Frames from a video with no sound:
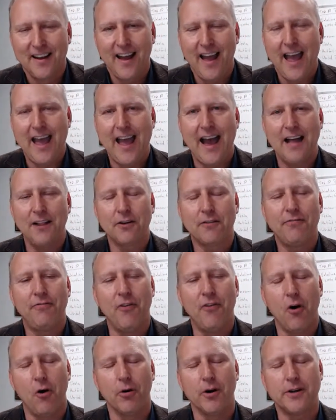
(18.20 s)
Hey, I look
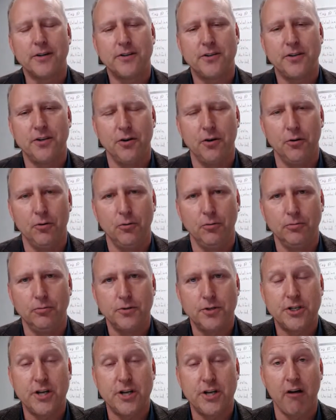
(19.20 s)
forward to
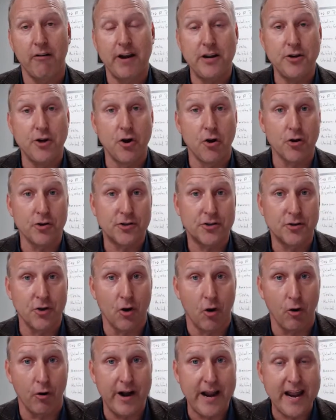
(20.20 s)
sharing your
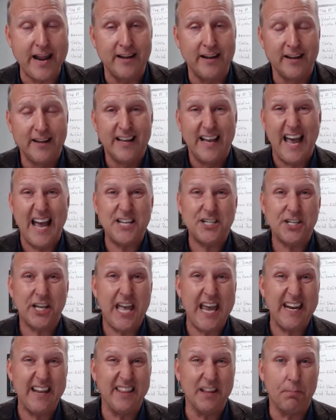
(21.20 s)
story,
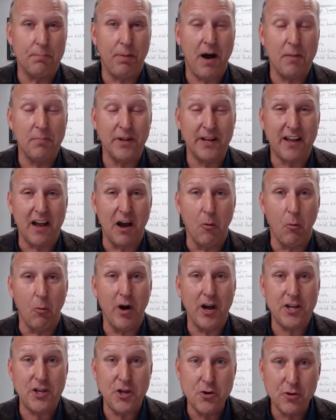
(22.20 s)
educating the public on
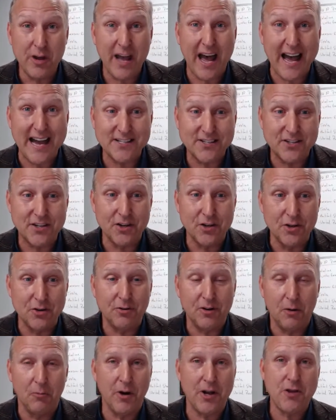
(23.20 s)
what you guys
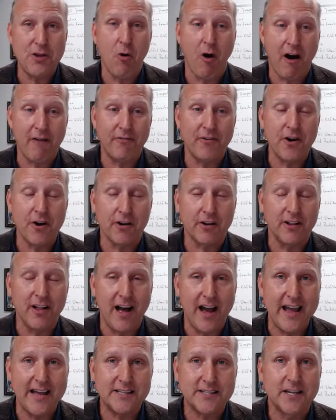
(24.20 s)
do and what you offer your
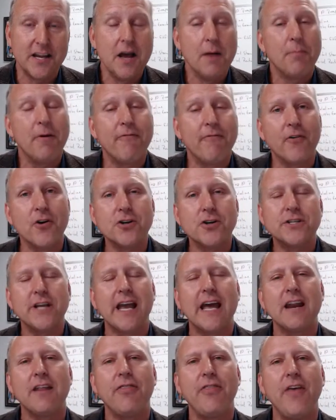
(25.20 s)
clients. But first, I
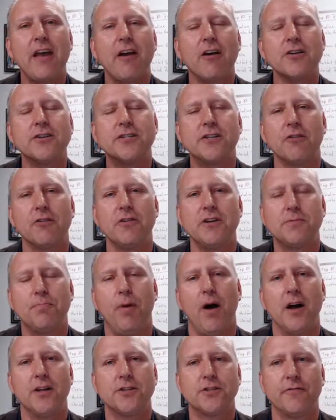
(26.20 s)
get to thank our series
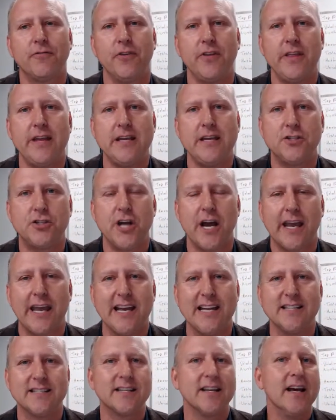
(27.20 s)
sponsor for these
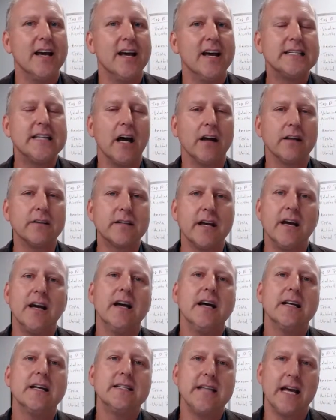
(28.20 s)
check-ins, Delta
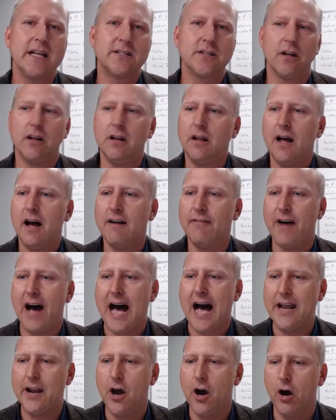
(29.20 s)
Dental of
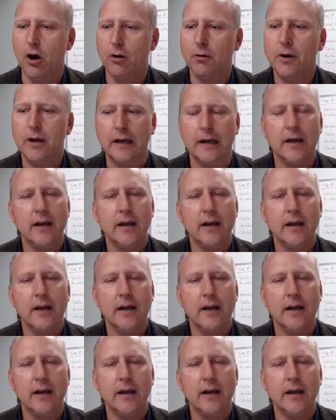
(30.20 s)
Idaho.